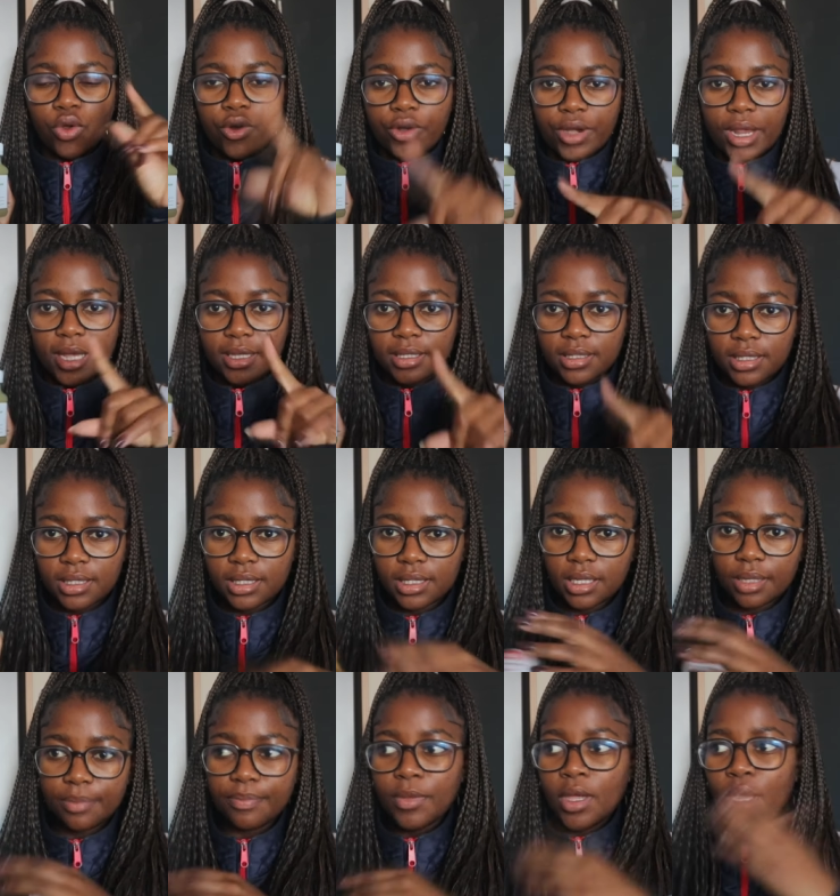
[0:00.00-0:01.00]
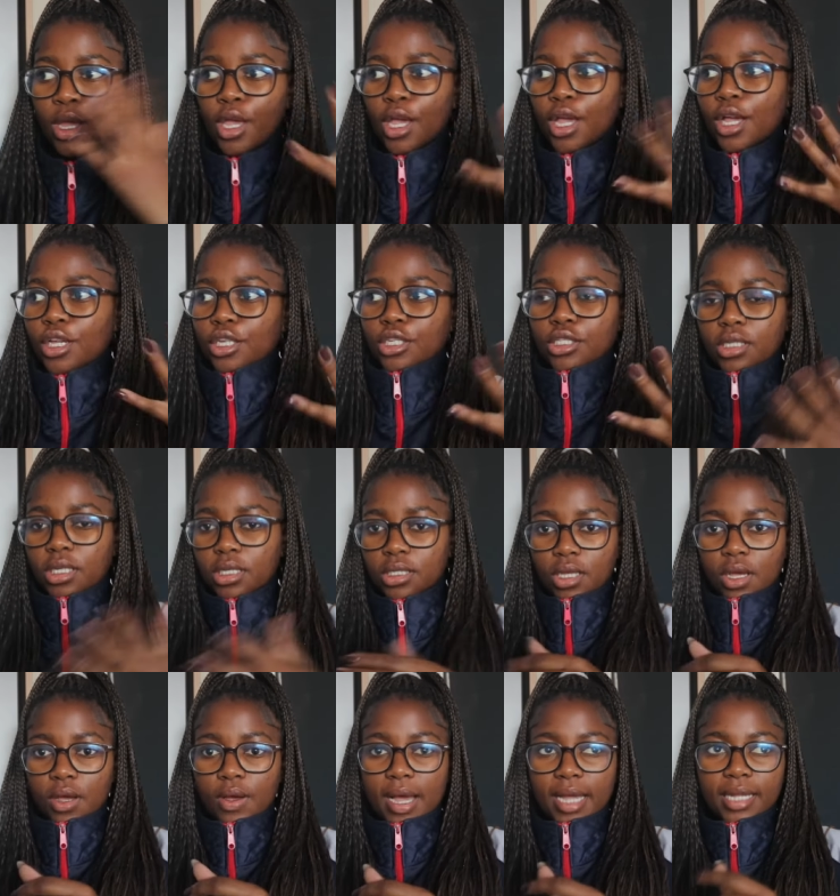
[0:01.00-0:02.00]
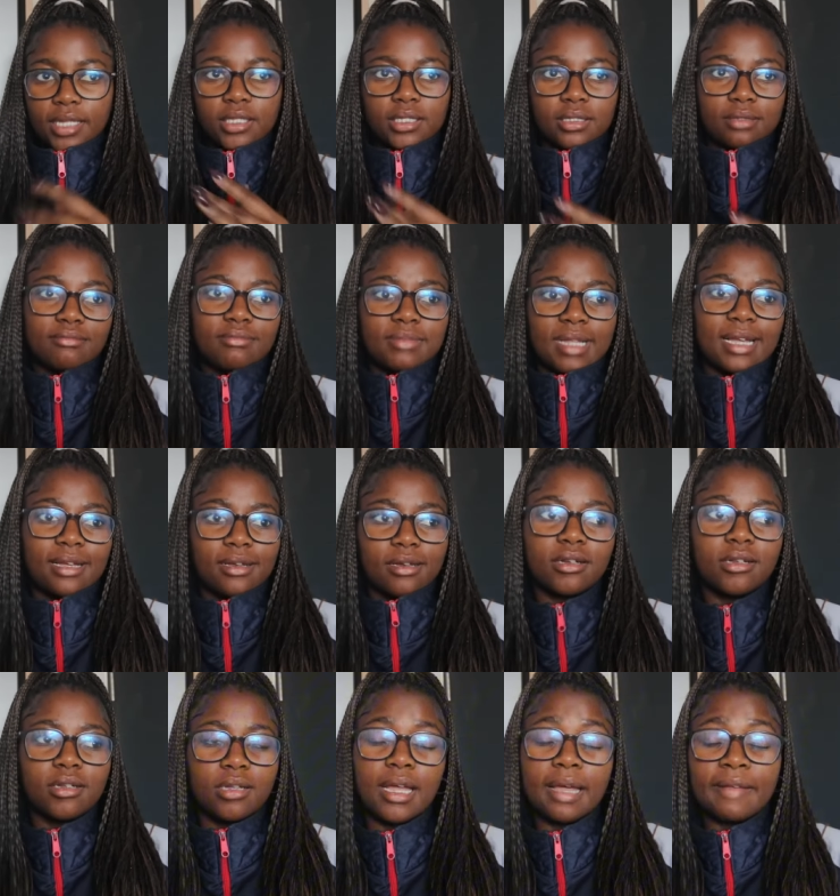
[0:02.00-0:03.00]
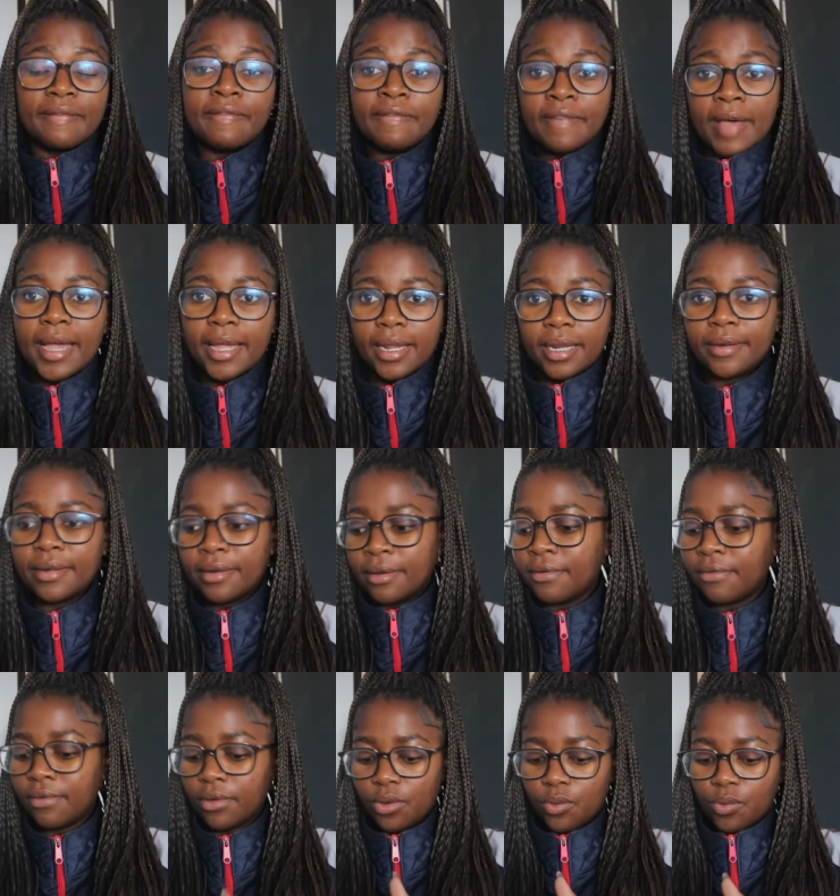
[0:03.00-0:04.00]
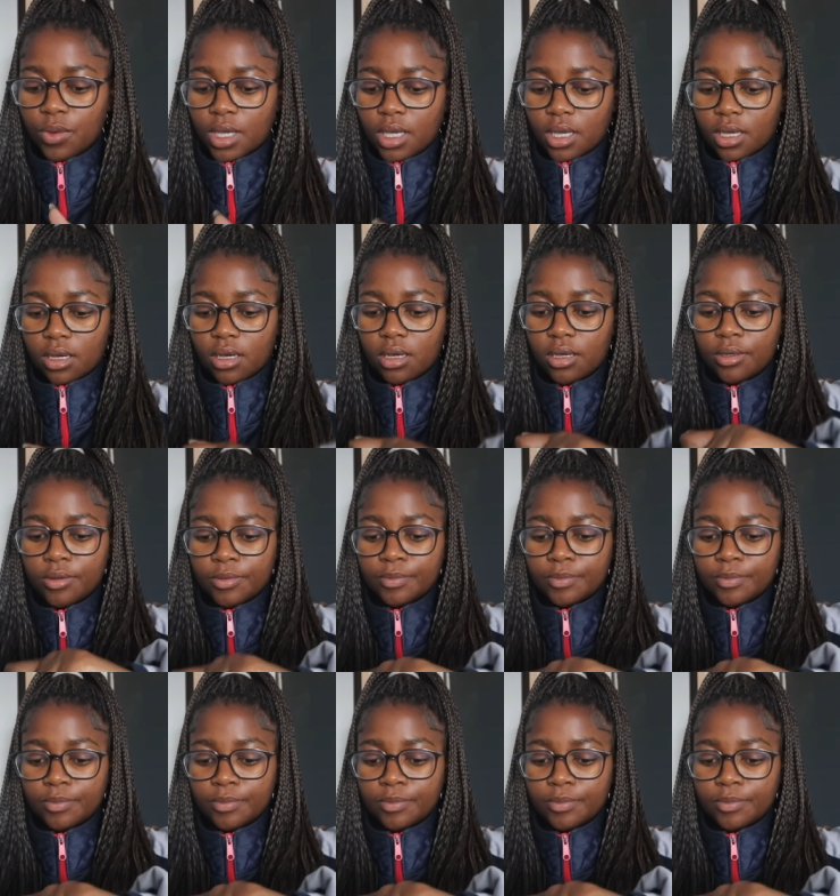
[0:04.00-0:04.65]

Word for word: Korean Just so I, I, I find for the week.